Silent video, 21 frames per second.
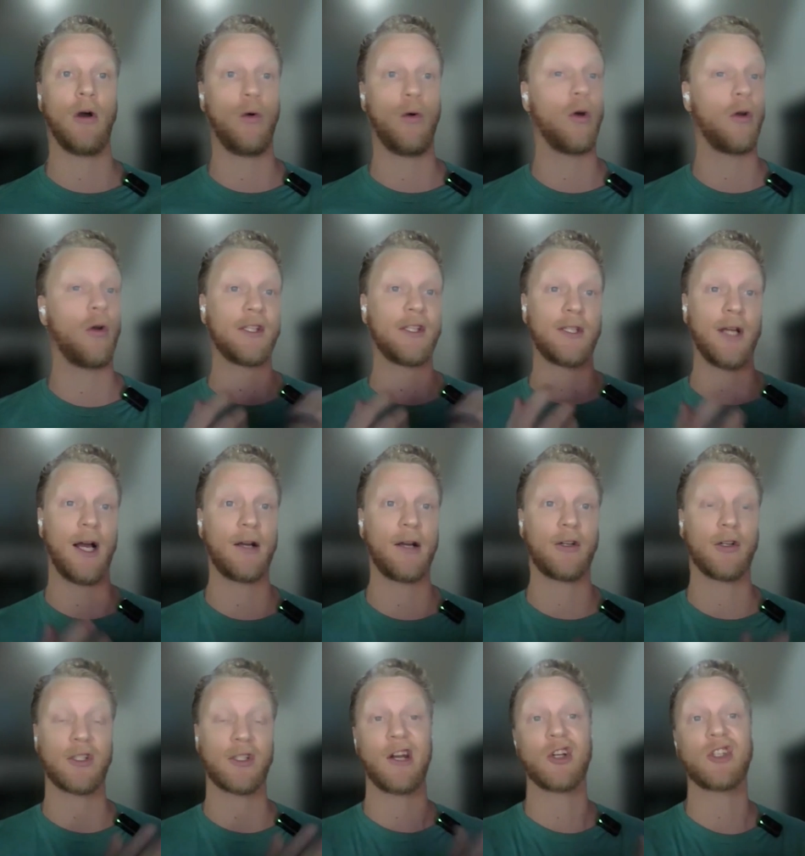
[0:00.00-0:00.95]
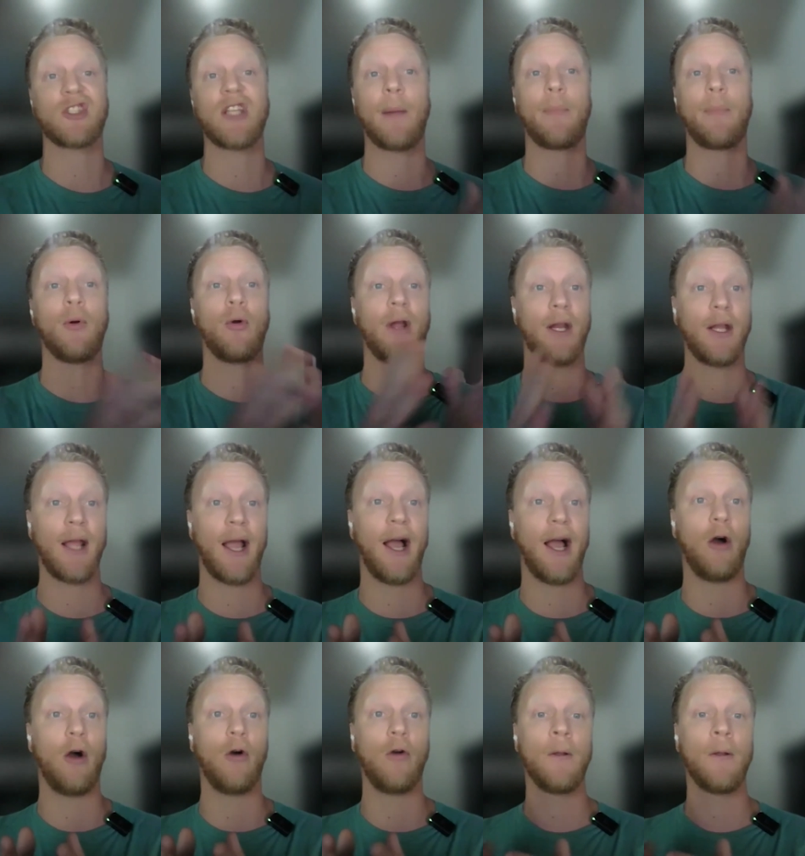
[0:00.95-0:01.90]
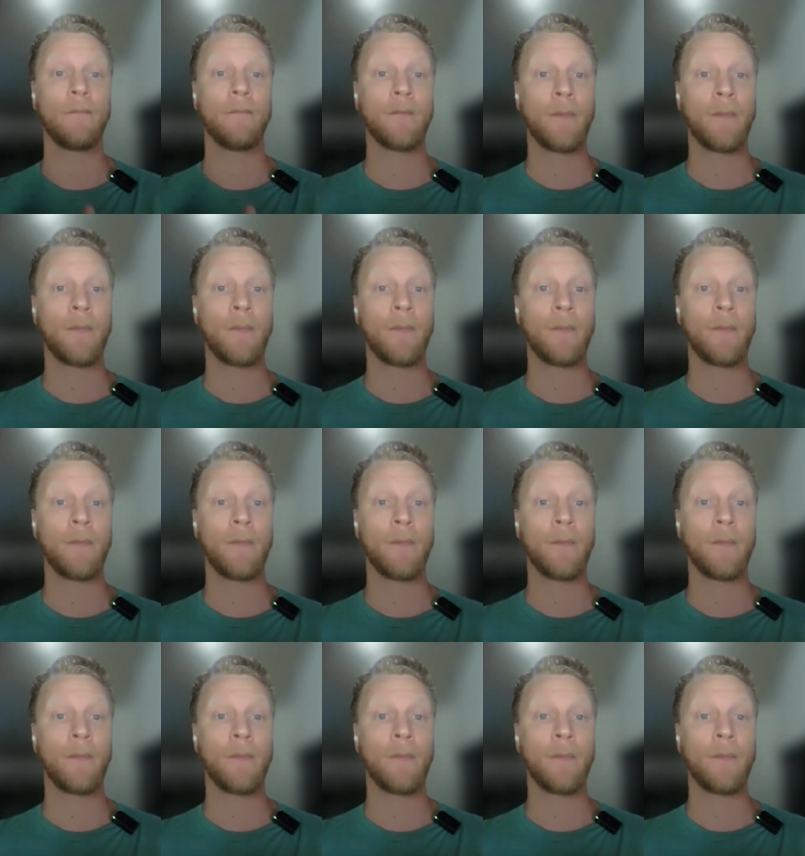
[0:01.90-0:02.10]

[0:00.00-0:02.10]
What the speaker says: who are these doctors that are separating out